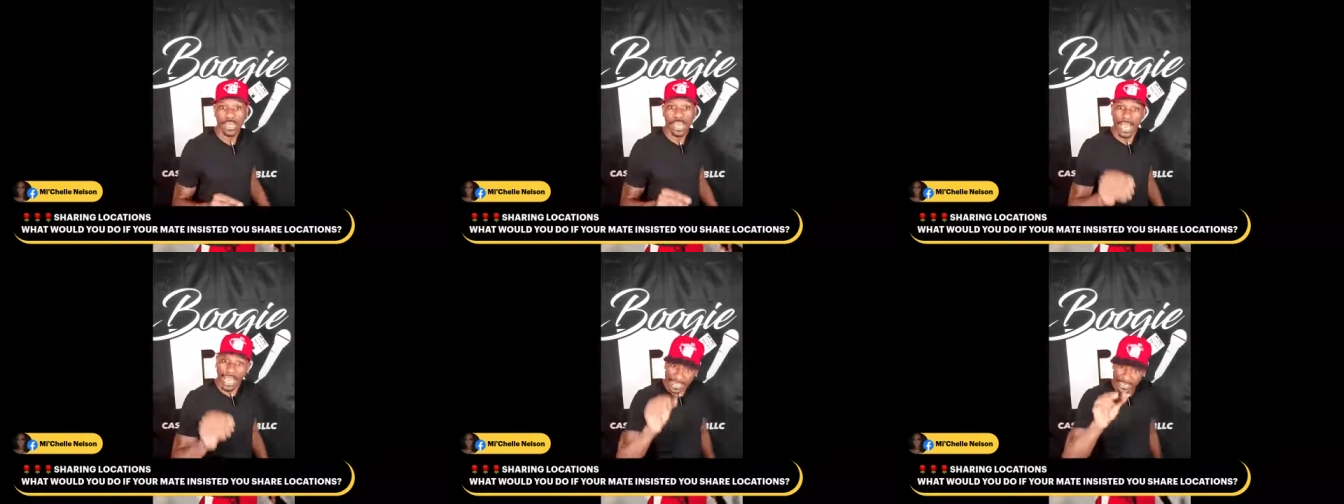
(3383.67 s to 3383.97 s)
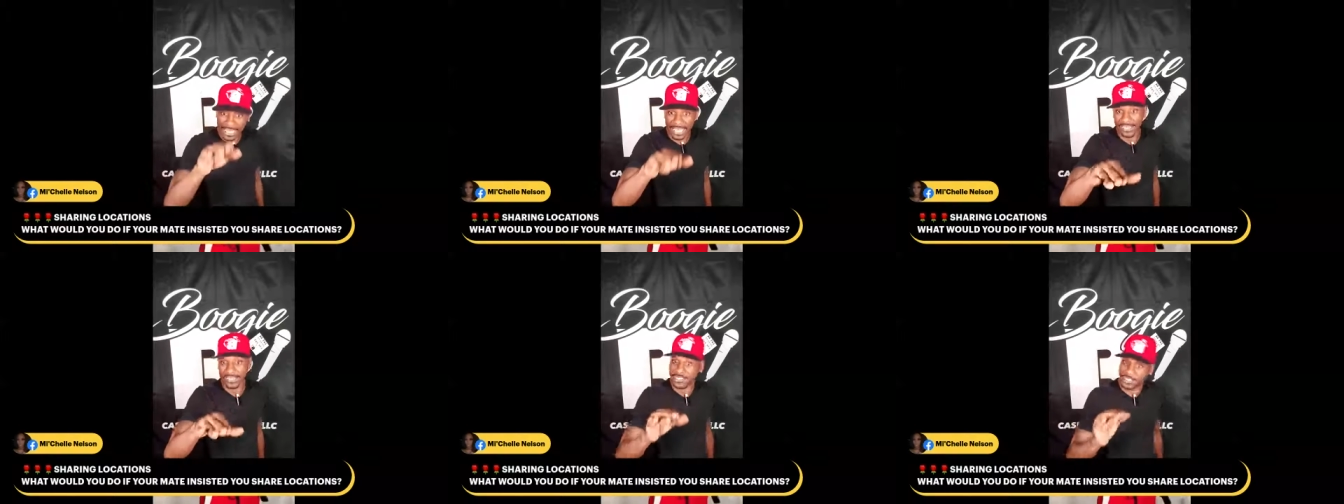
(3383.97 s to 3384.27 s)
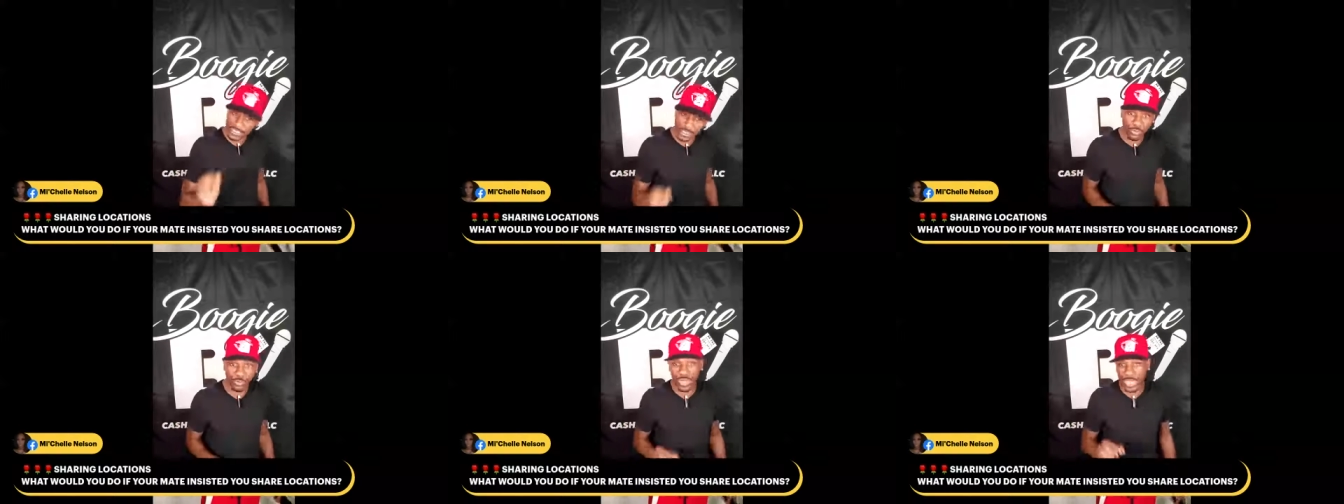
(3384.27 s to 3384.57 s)
I got to
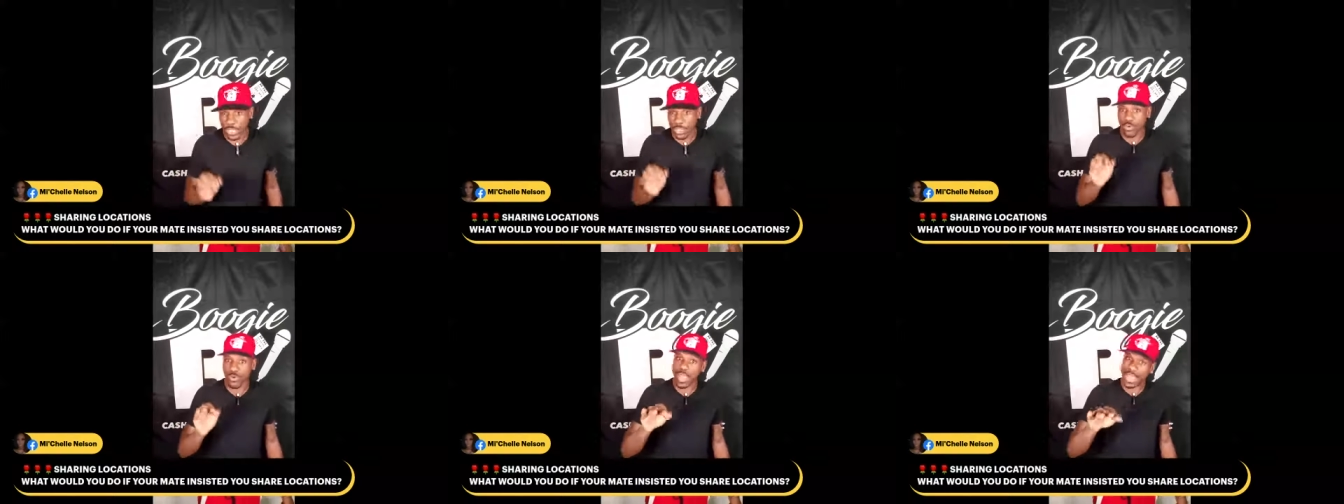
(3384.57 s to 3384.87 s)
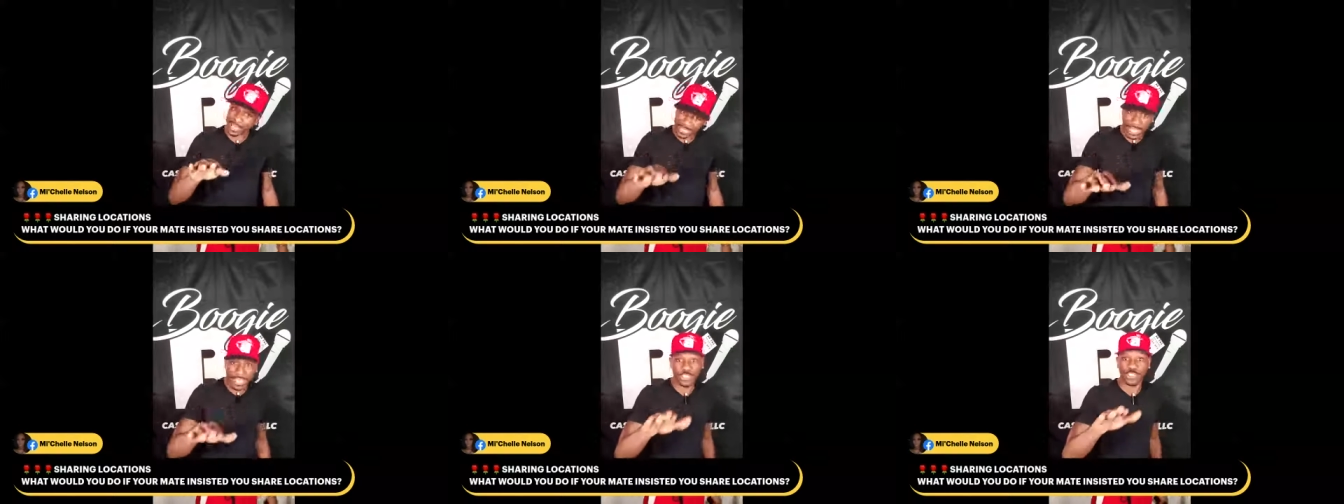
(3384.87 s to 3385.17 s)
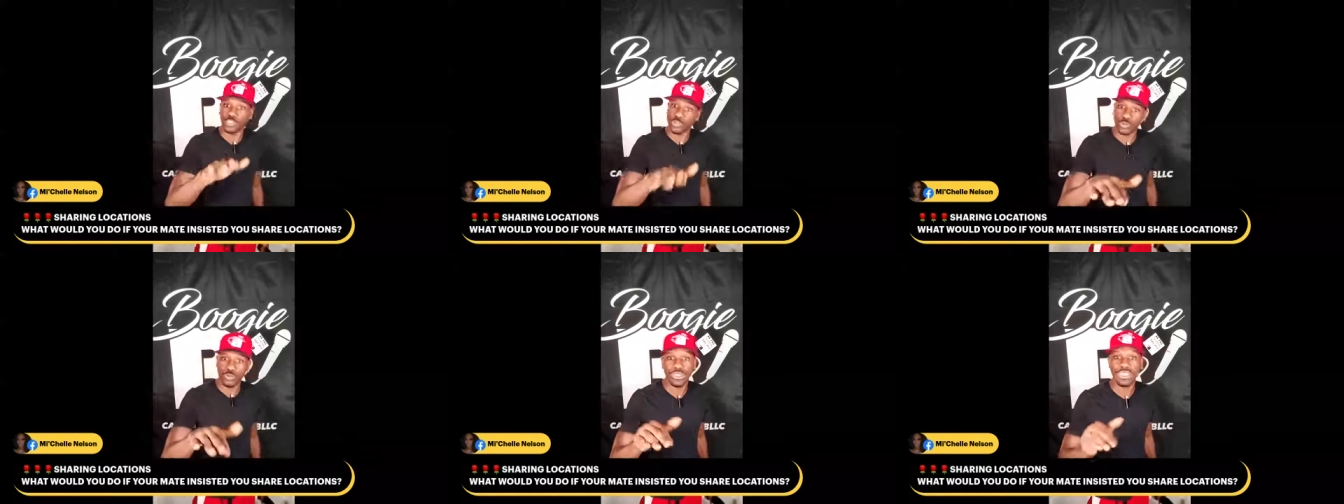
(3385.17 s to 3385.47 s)
see where you at in
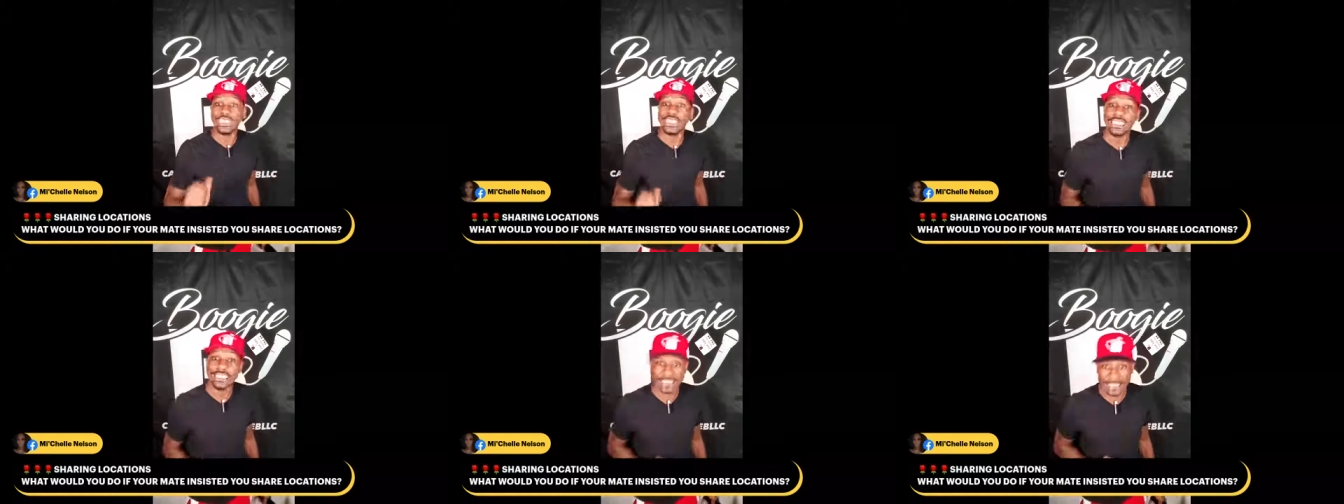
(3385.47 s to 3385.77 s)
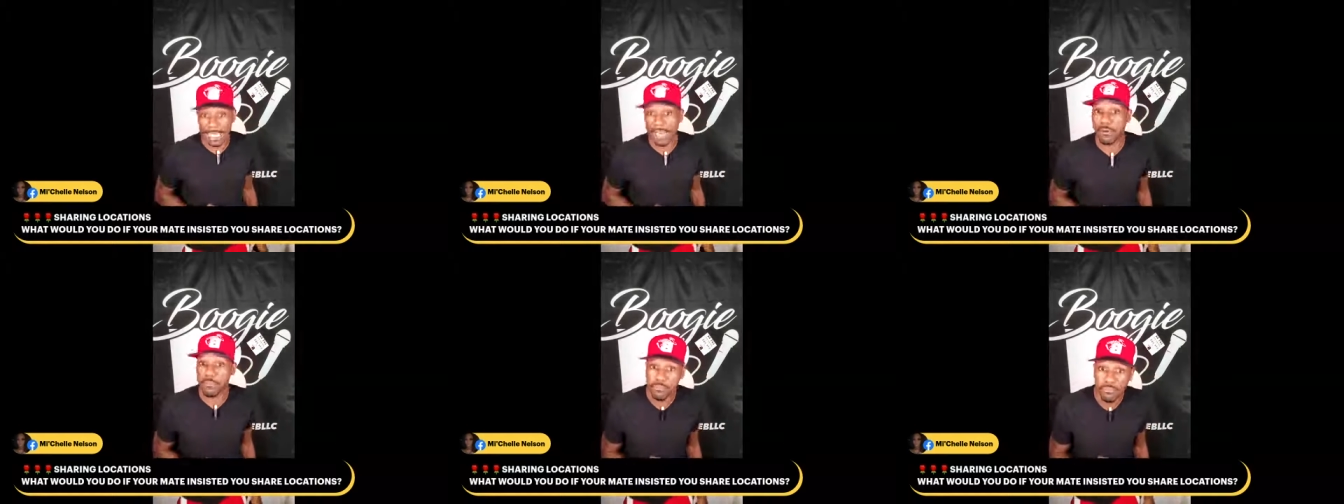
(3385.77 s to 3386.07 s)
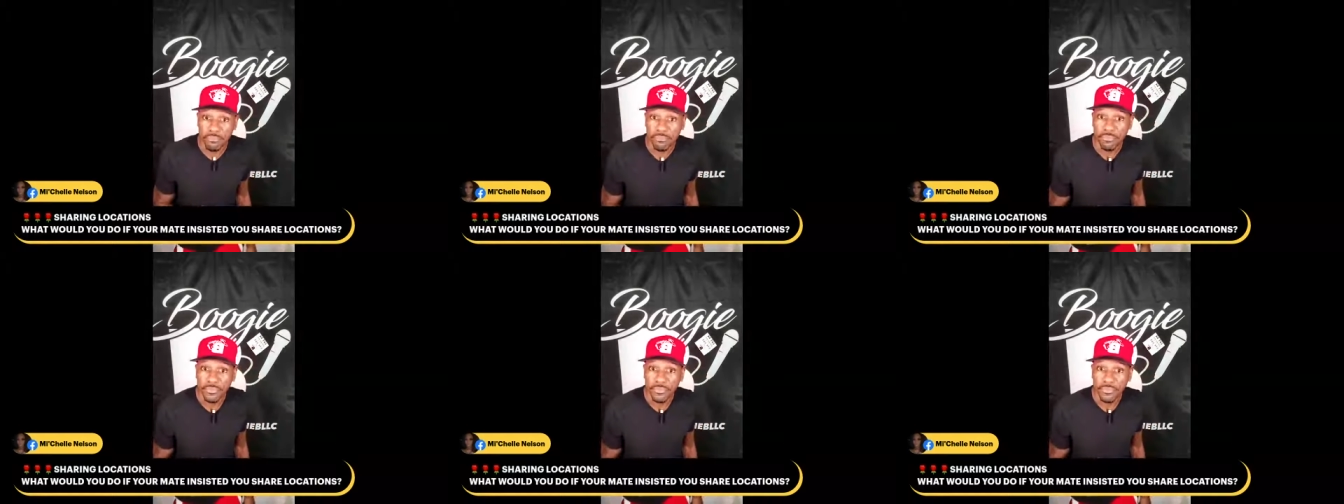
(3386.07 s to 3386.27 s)
case you need something.